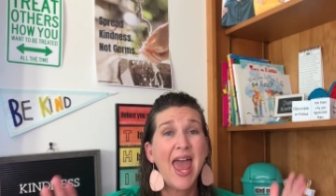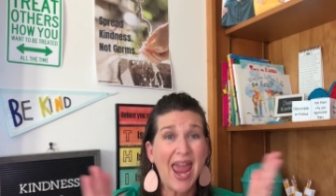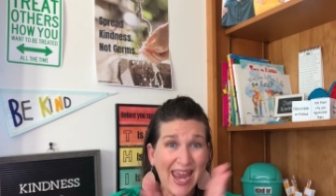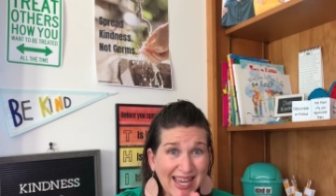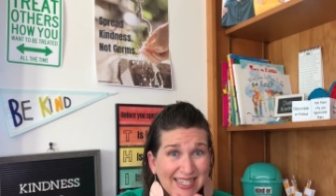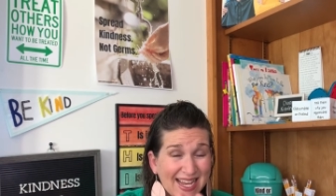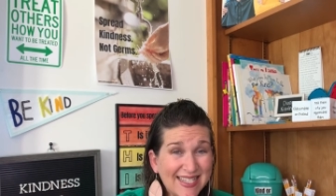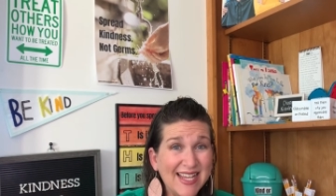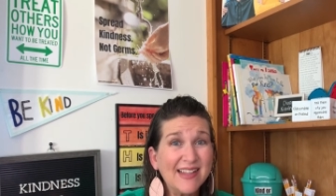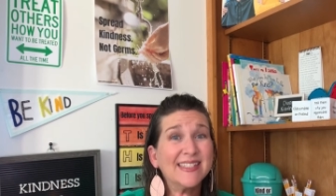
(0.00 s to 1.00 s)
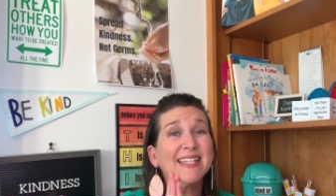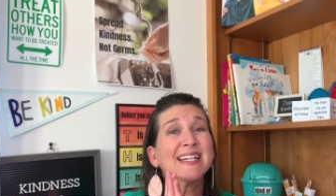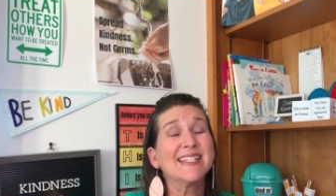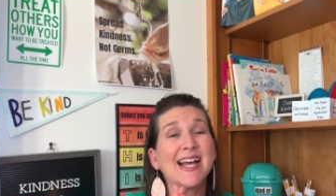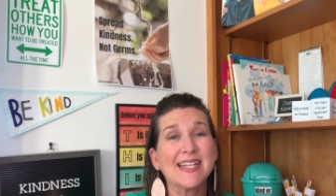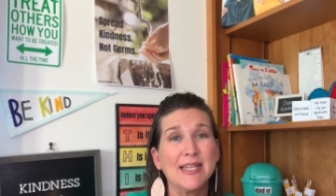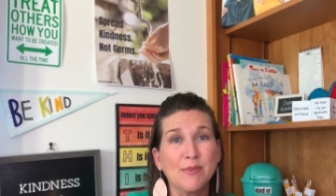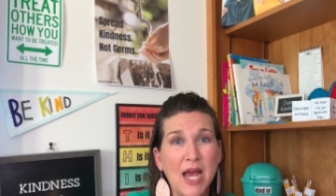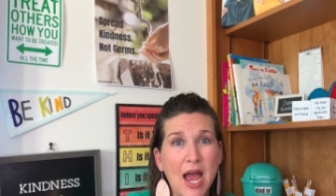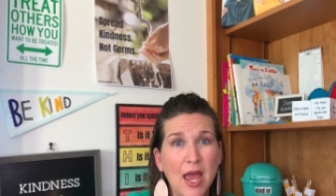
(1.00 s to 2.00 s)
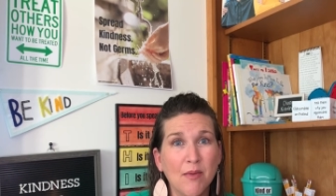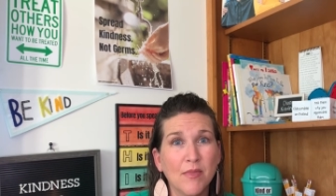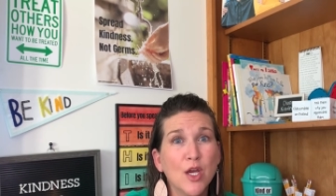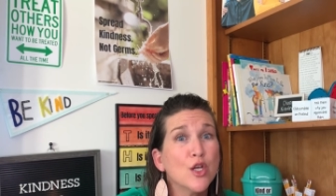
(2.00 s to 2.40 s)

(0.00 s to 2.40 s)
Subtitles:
and SEL at the exact same time,